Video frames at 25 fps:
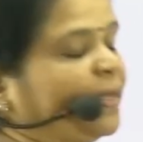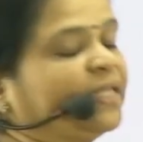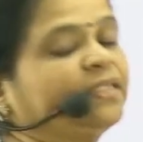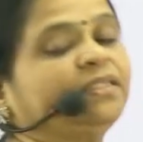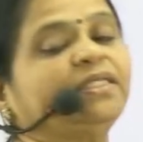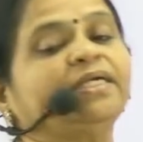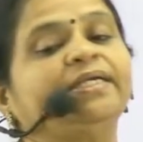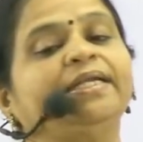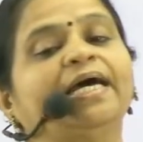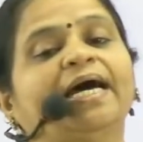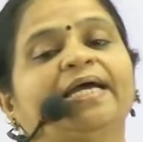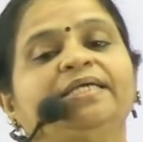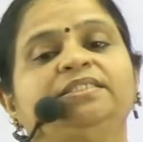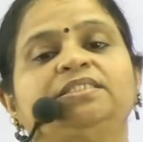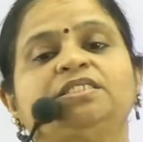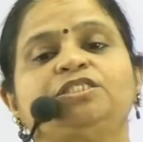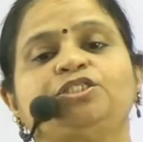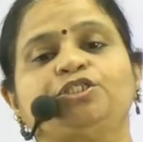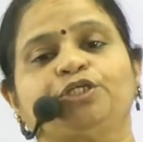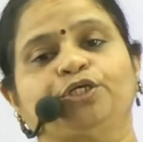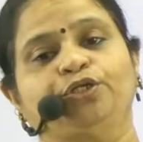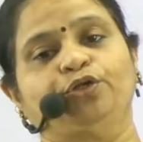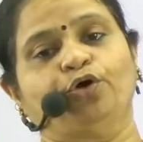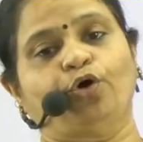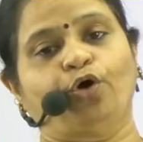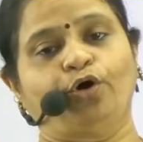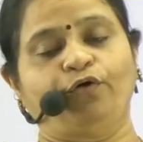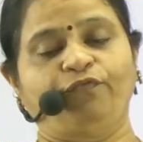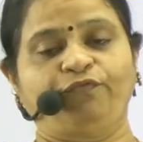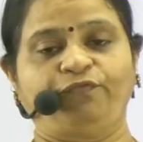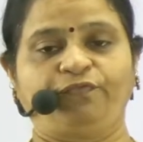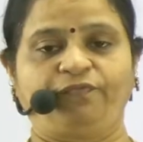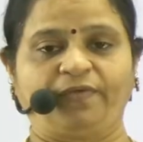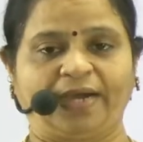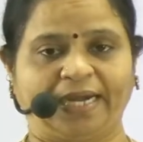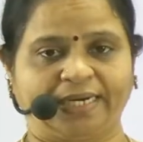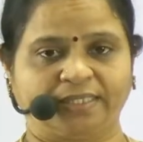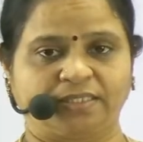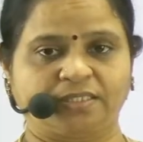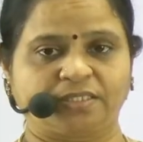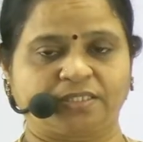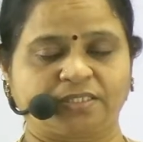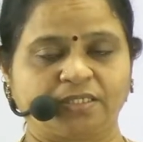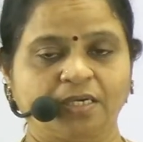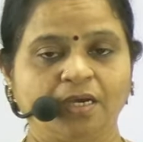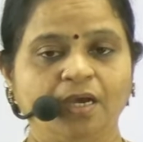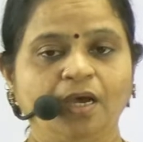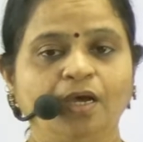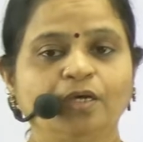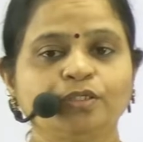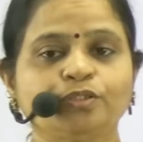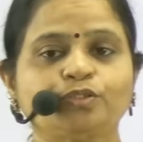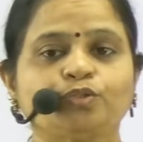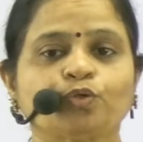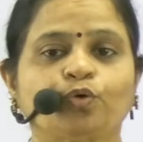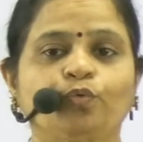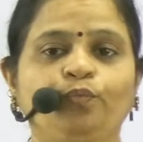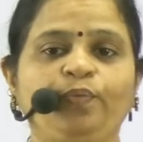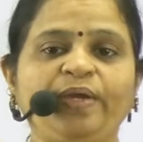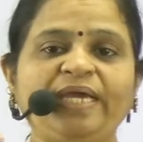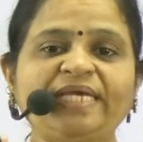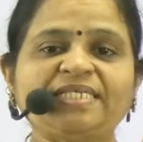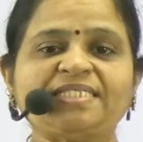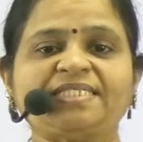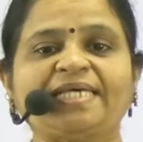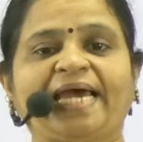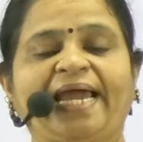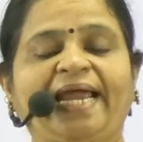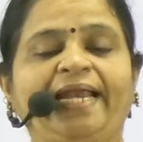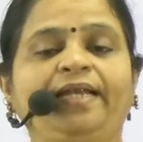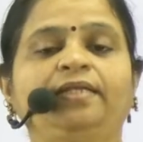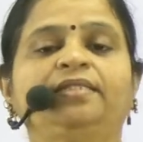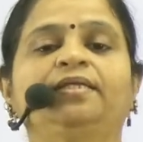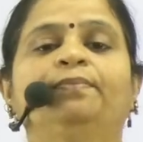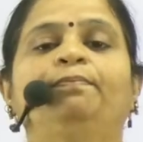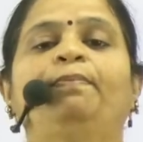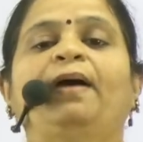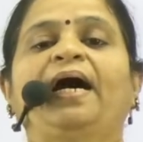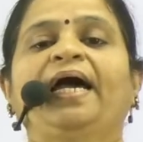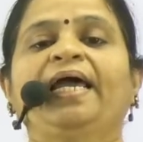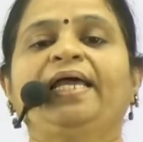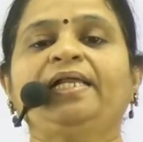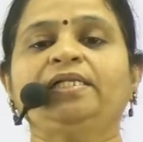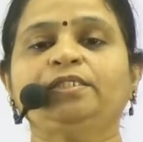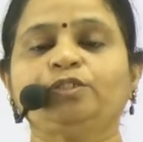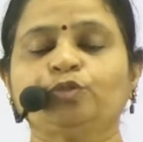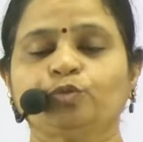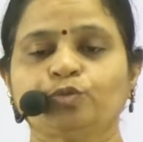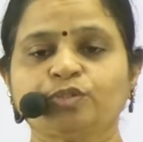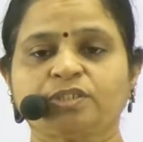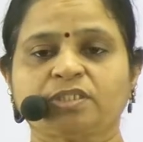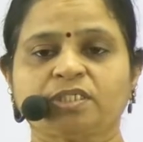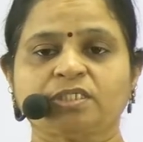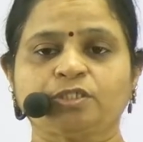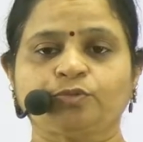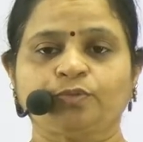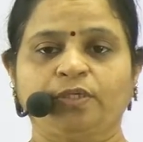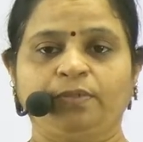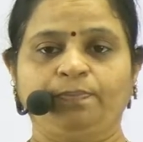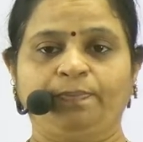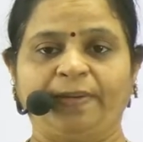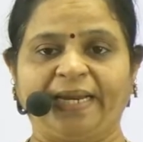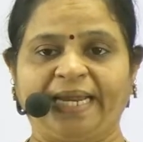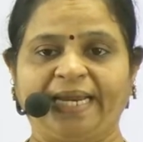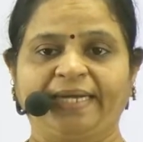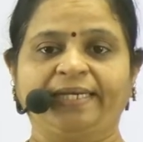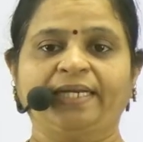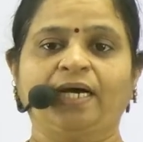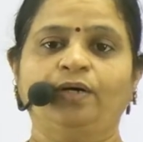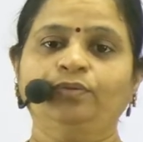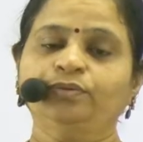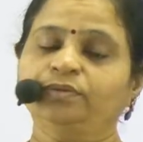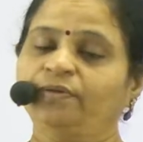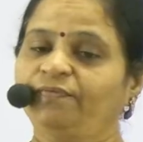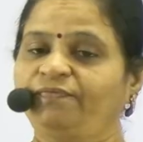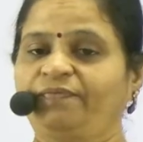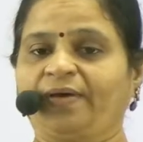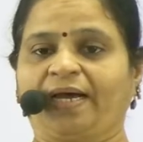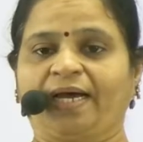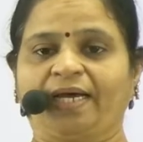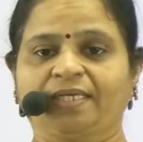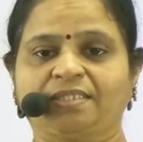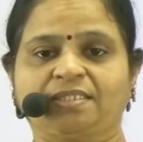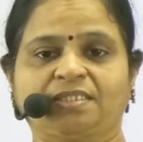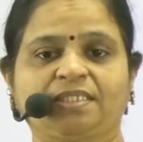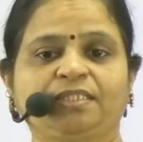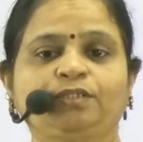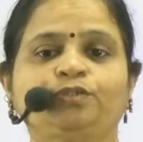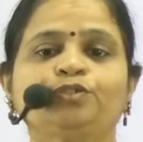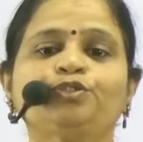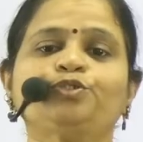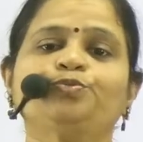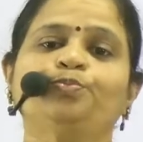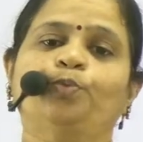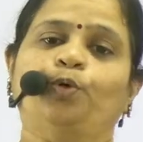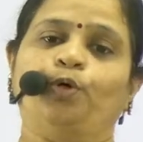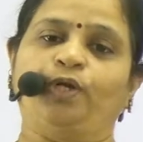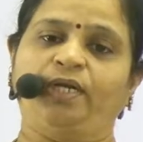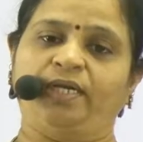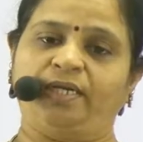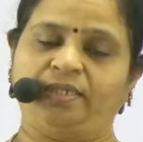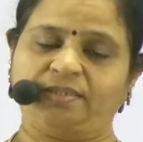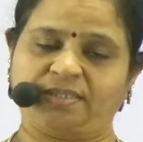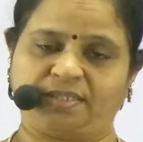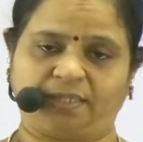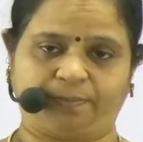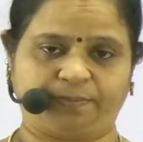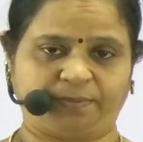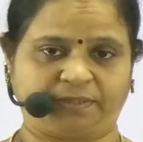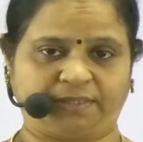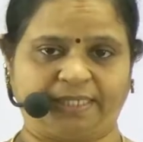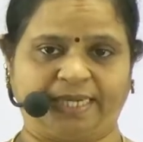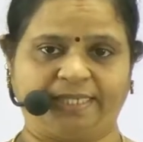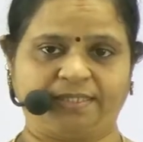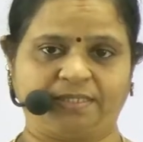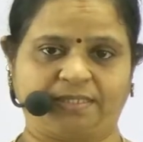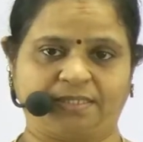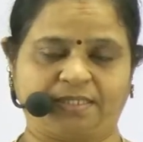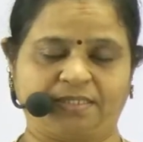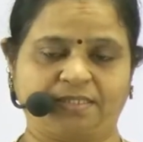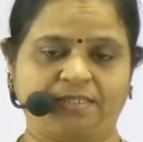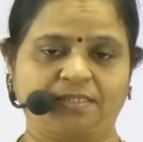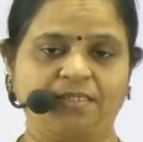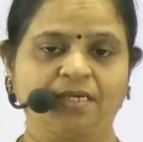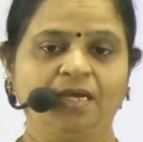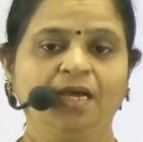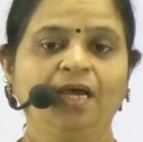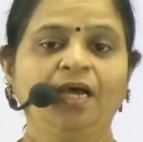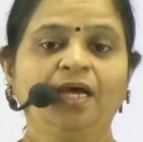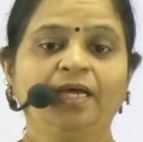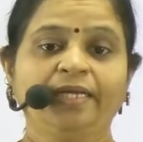in the digestion of fats. So we said the bile juices will break down the fats into smaller substances.